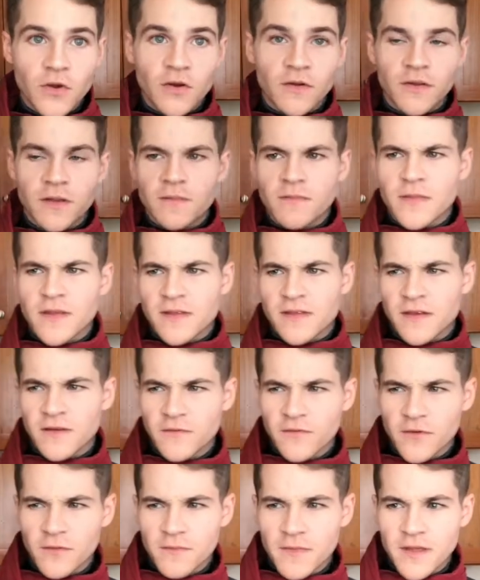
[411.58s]
currently missing
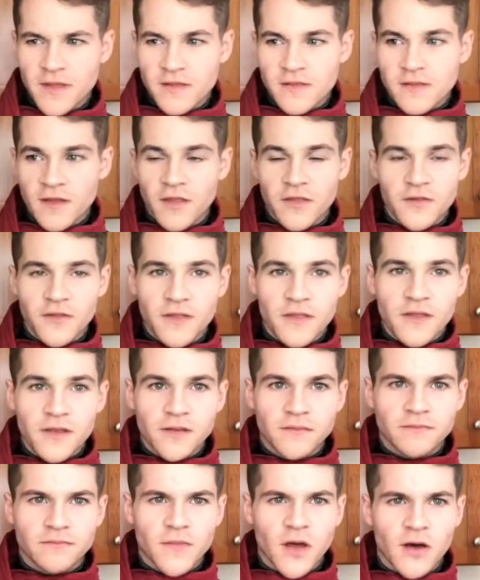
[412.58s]
from this, other than
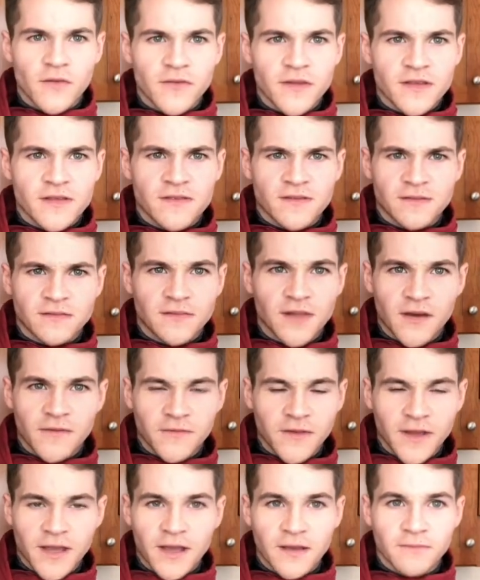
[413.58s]
the obvious
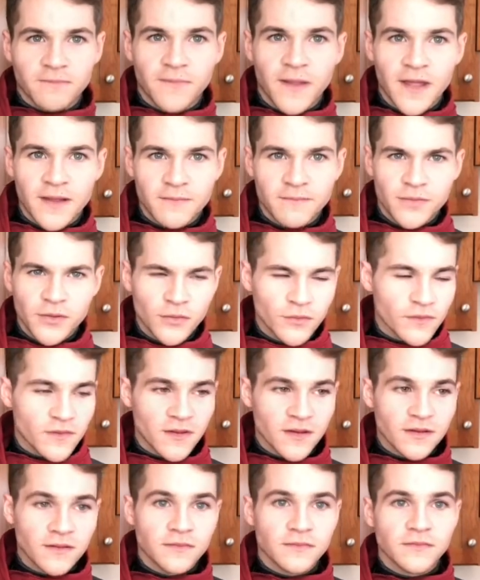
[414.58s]
stuff like I had boots
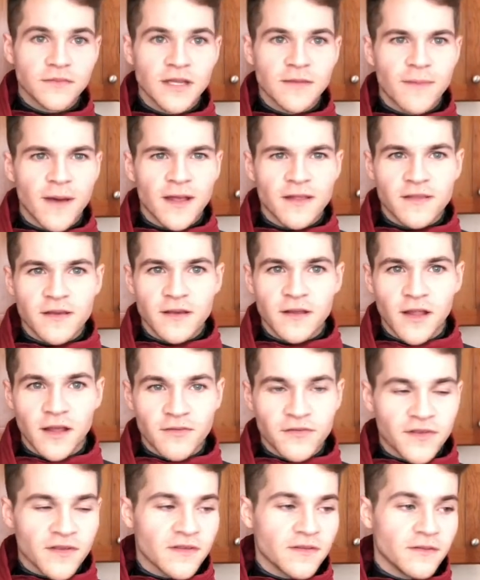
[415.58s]
and knee pads and
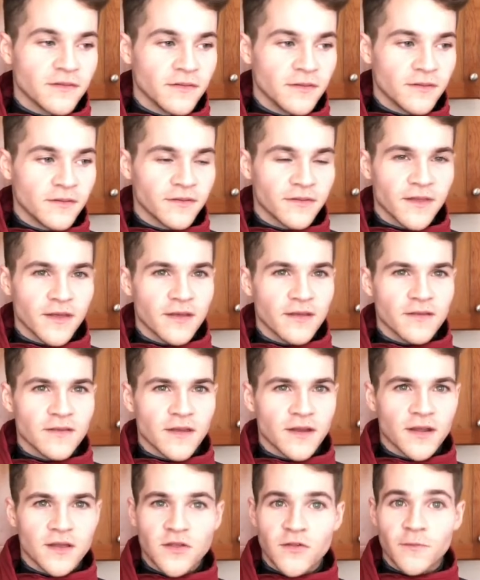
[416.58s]
gloves and things
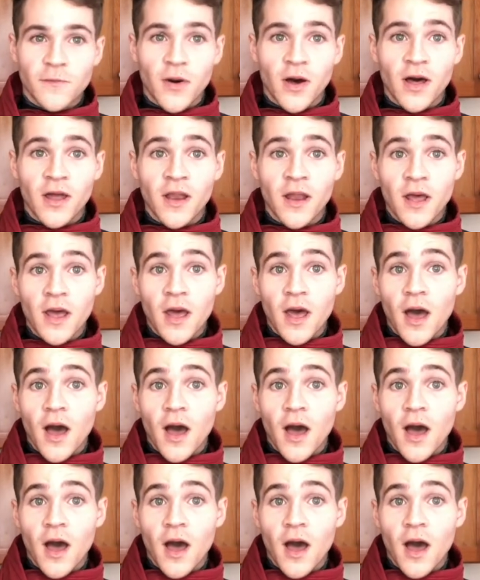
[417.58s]
that I just bought,